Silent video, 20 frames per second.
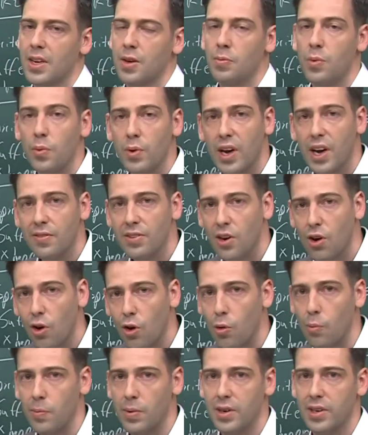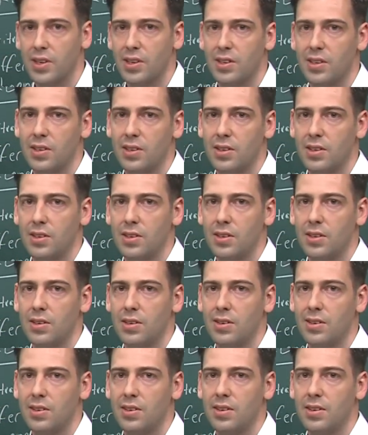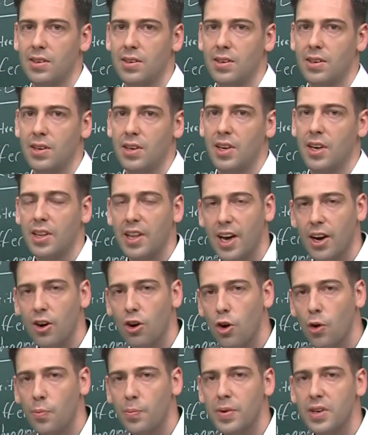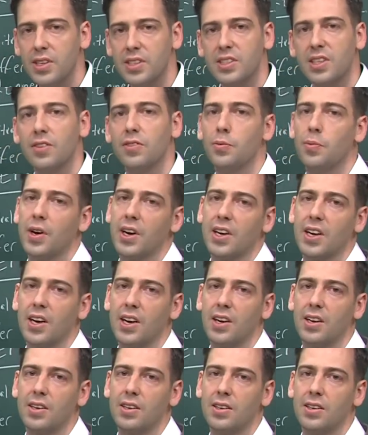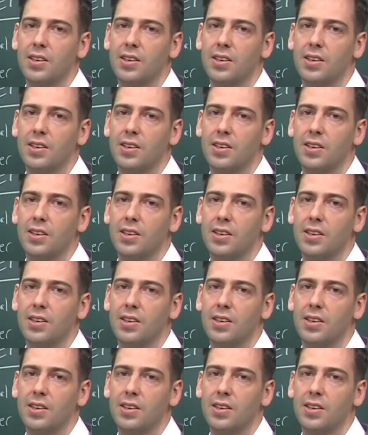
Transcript: But we have a hope. And that hope is given by God.